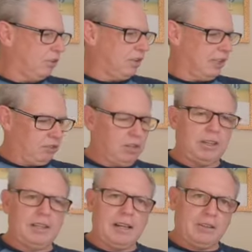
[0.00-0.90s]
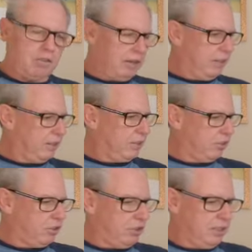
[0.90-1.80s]
and things like that. Great
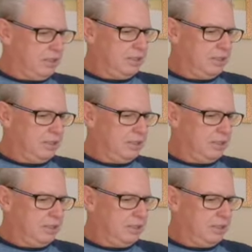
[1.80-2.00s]
addition,